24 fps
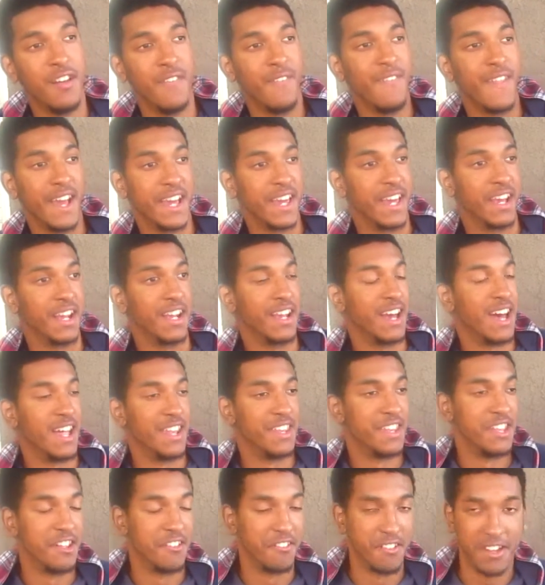They get
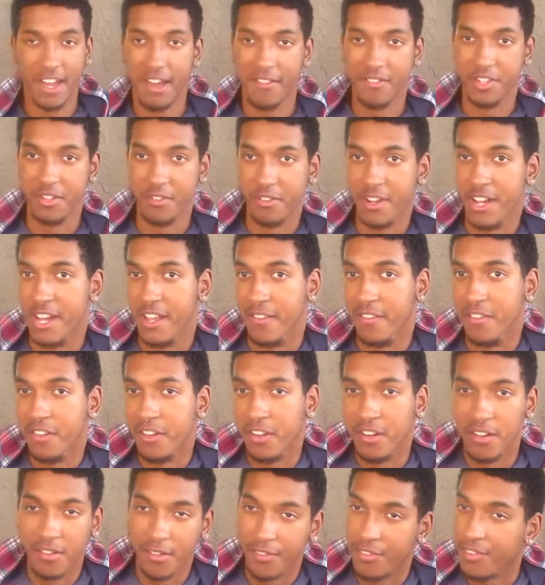goddamn Kevin Durant. You
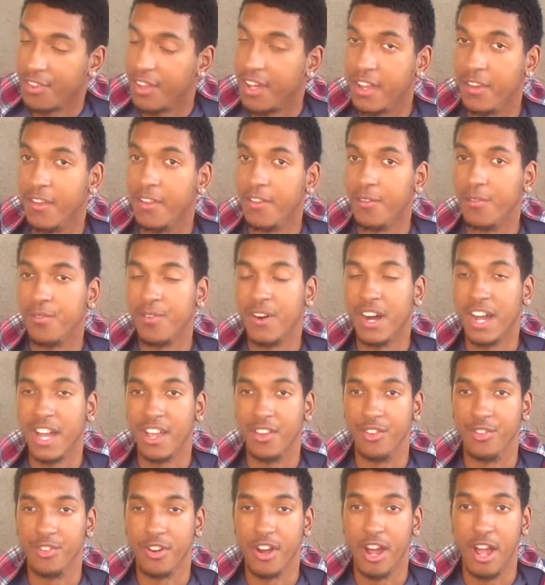know what I'm saying? It's
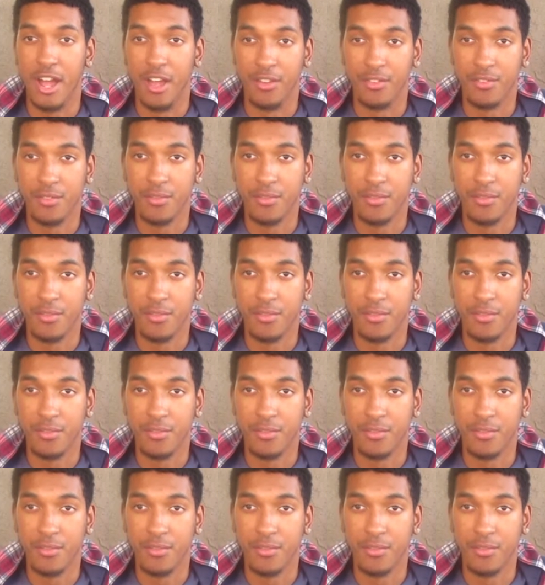fucking trash.